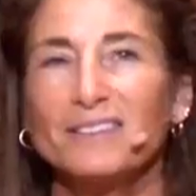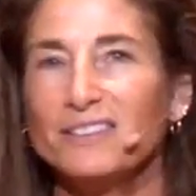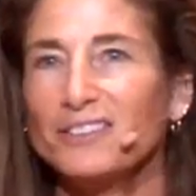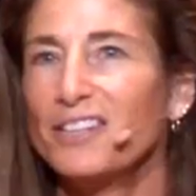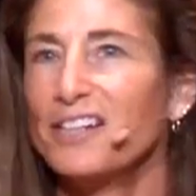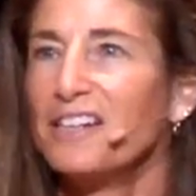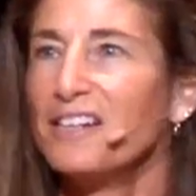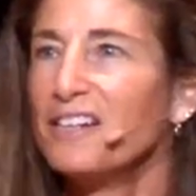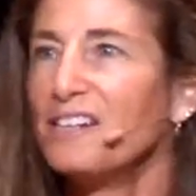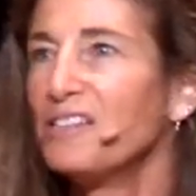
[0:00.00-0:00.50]

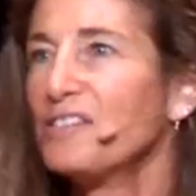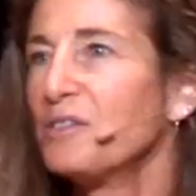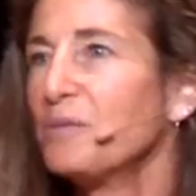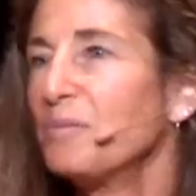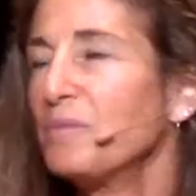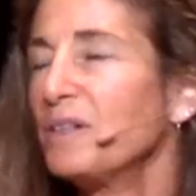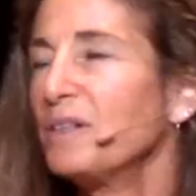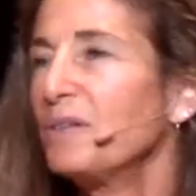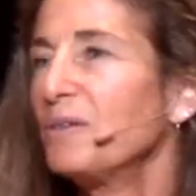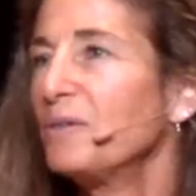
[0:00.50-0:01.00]
change
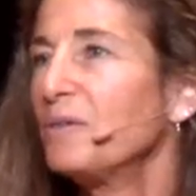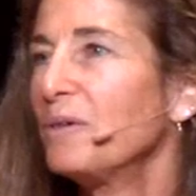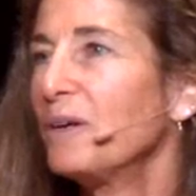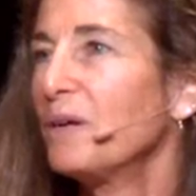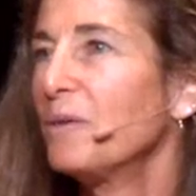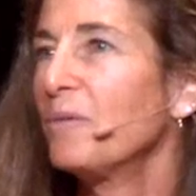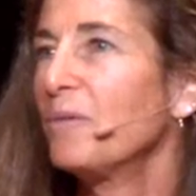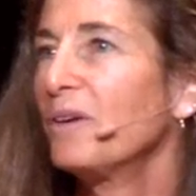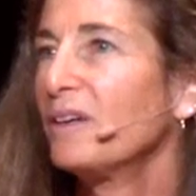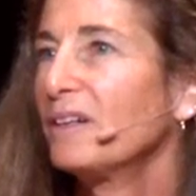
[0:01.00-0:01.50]
and be who
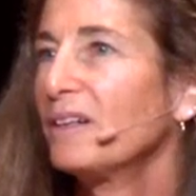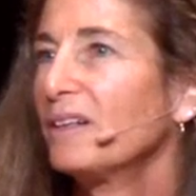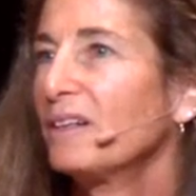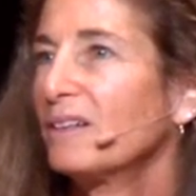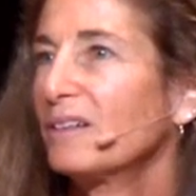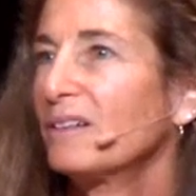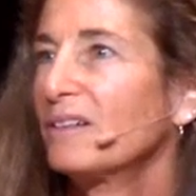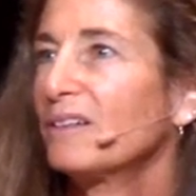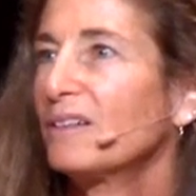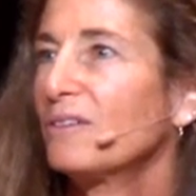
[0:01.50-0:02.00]
I want
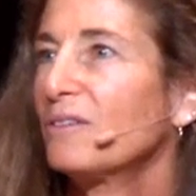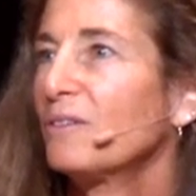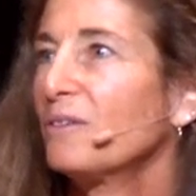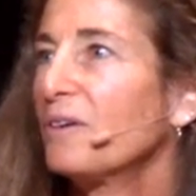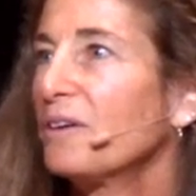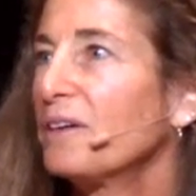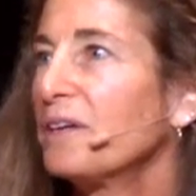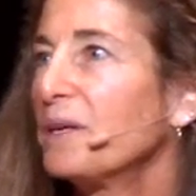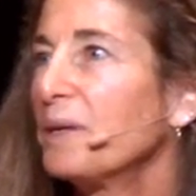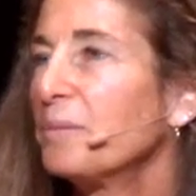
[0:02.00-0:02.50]

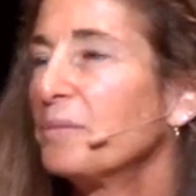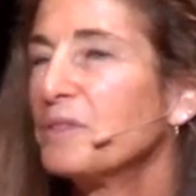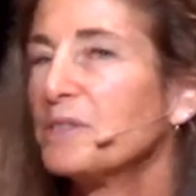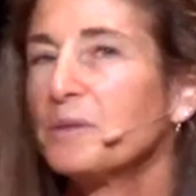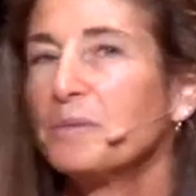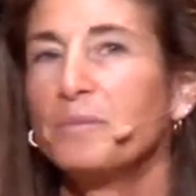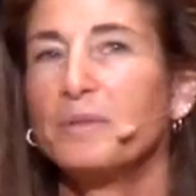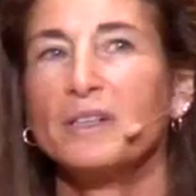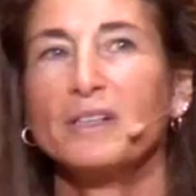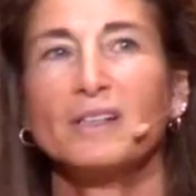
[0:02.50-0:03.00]
her or him
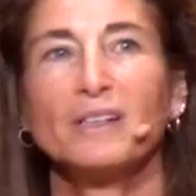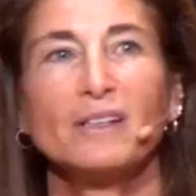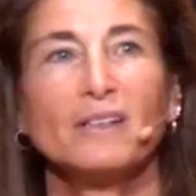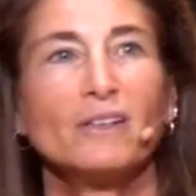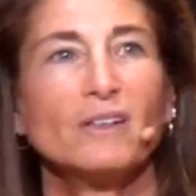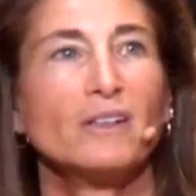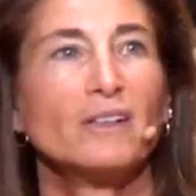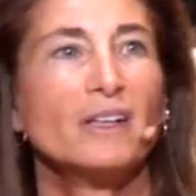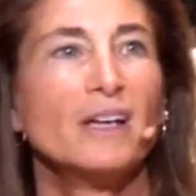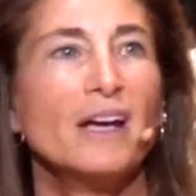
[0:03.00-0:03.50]
to be,
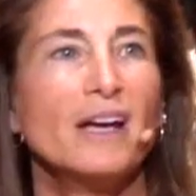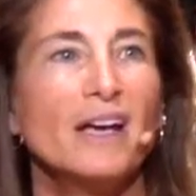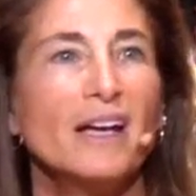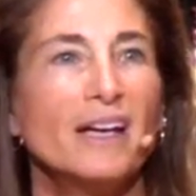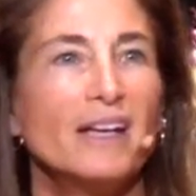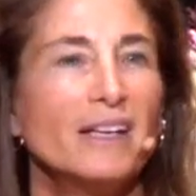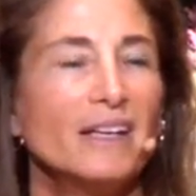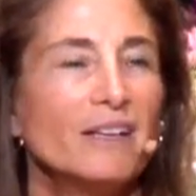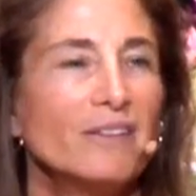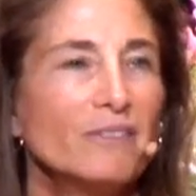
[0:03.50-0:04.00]
or
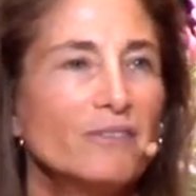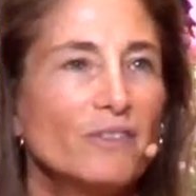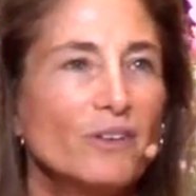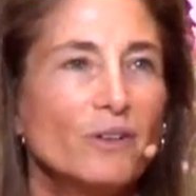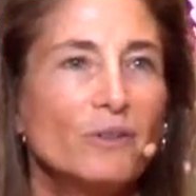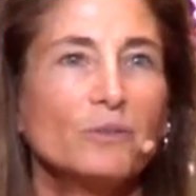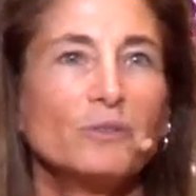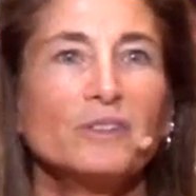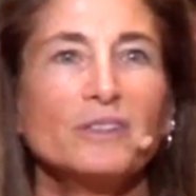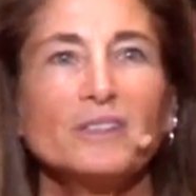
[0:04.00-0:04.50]
if
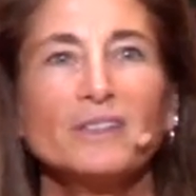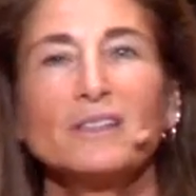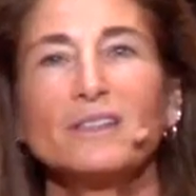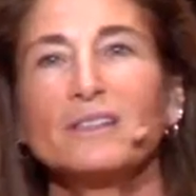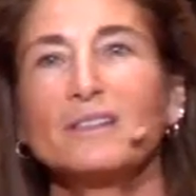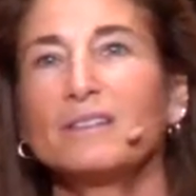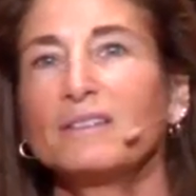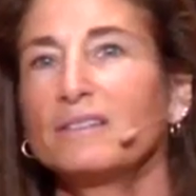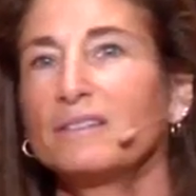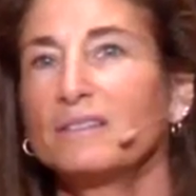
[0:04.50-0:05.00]

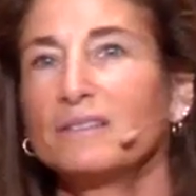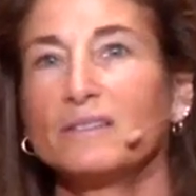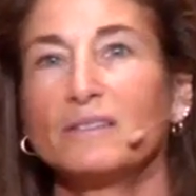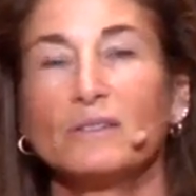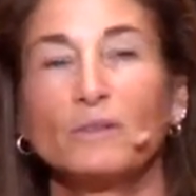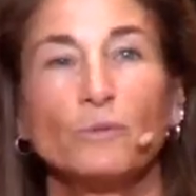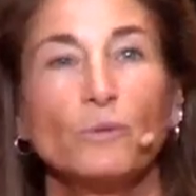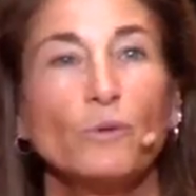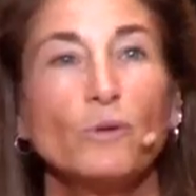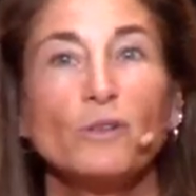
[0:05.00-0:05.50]
only
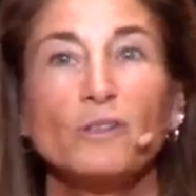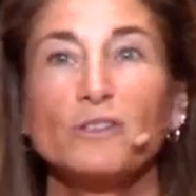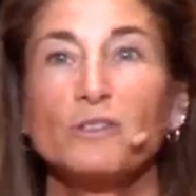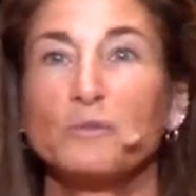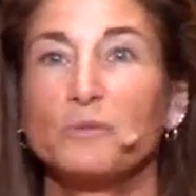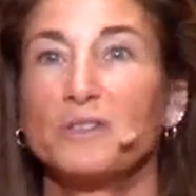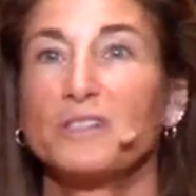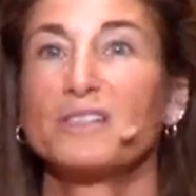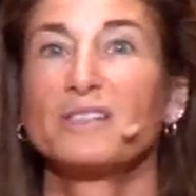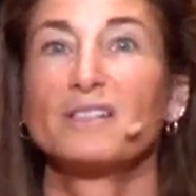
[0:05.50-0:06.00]

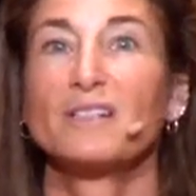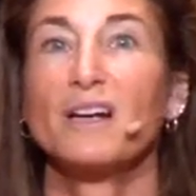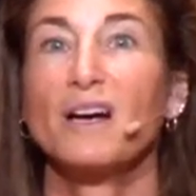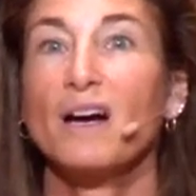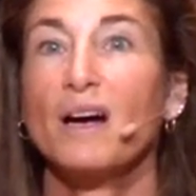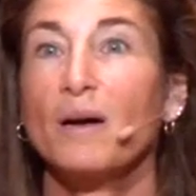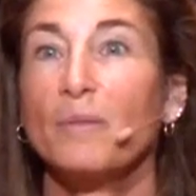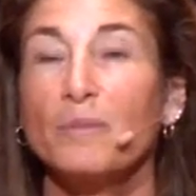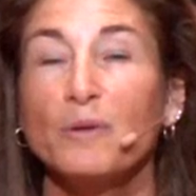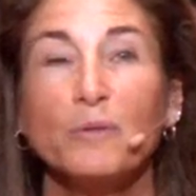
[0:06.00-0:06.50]
wars would
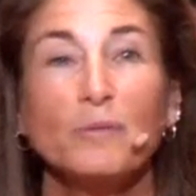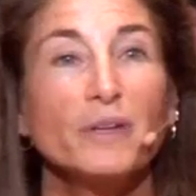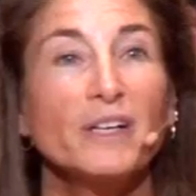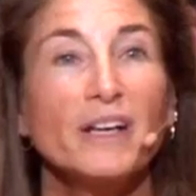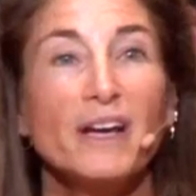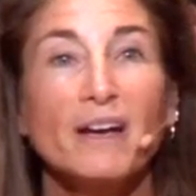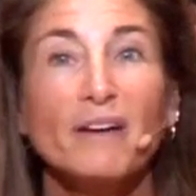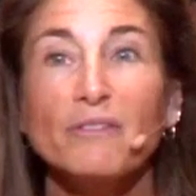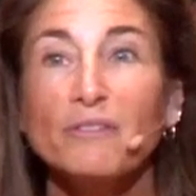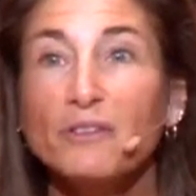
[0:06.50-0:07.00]
stop, or
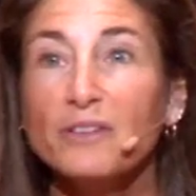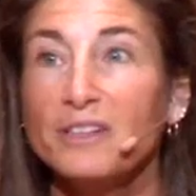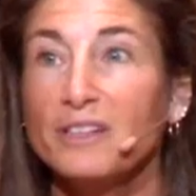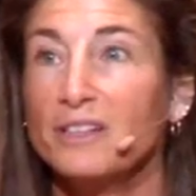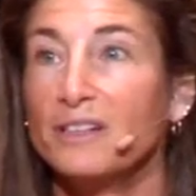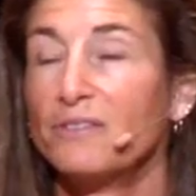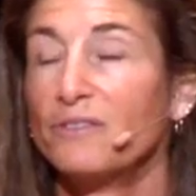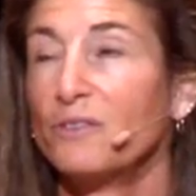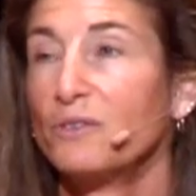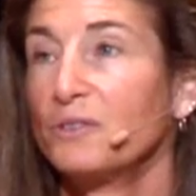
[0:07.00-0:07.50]
whatever
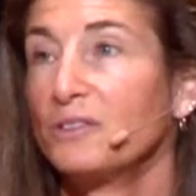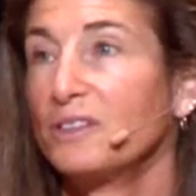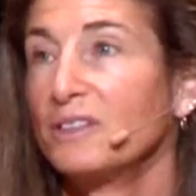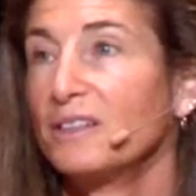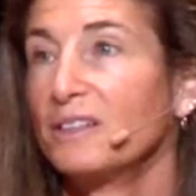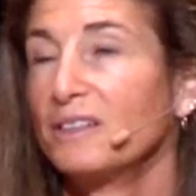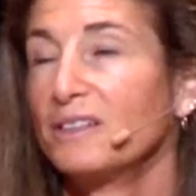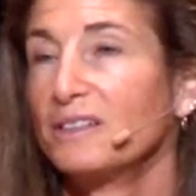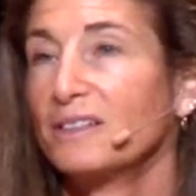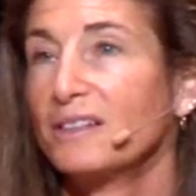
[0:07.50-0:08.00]
the if
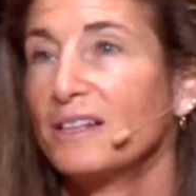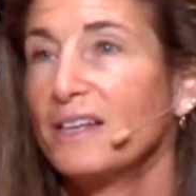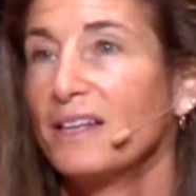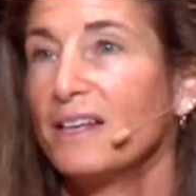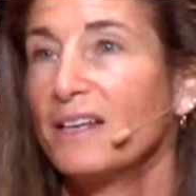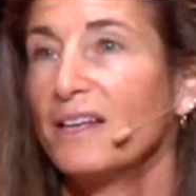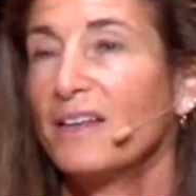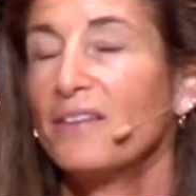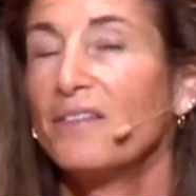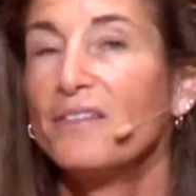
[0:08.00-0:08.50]
only is,
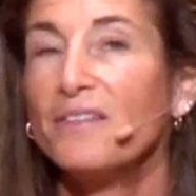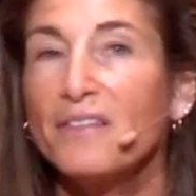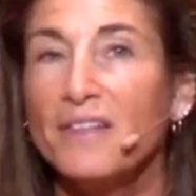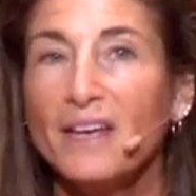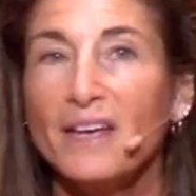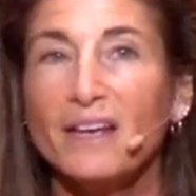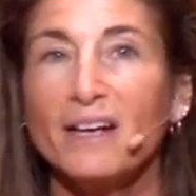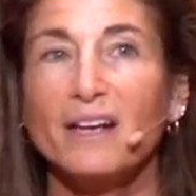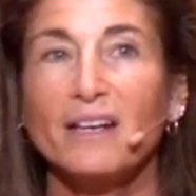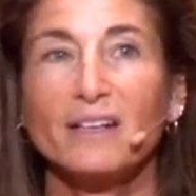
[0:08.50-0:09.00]

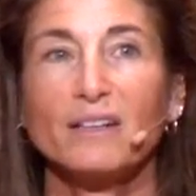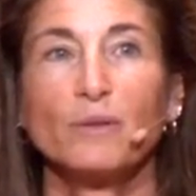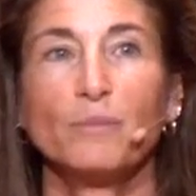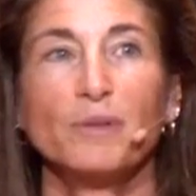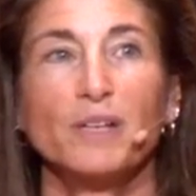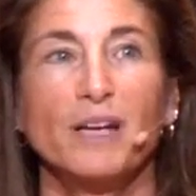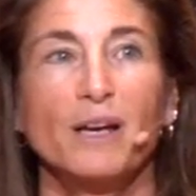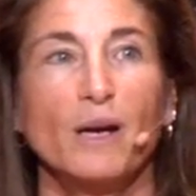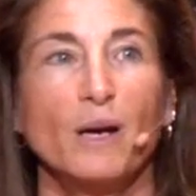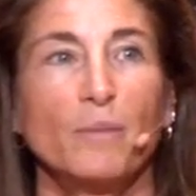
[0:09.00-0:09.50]
then I could
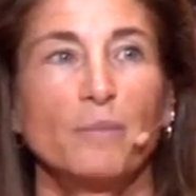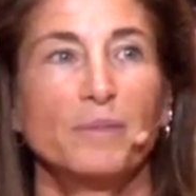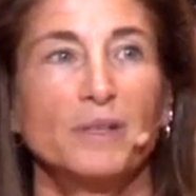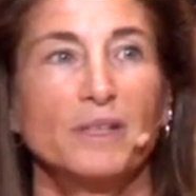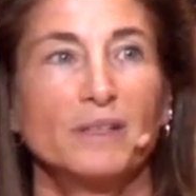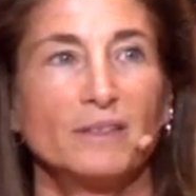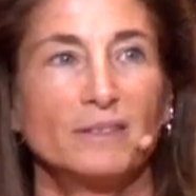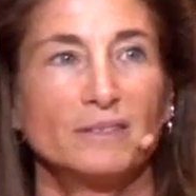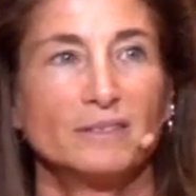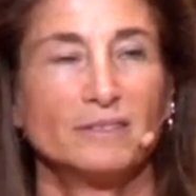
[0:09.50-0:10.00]
be
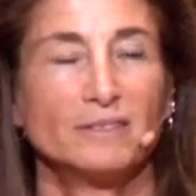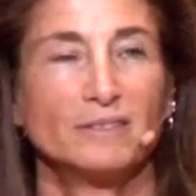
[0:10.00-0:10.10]
happy.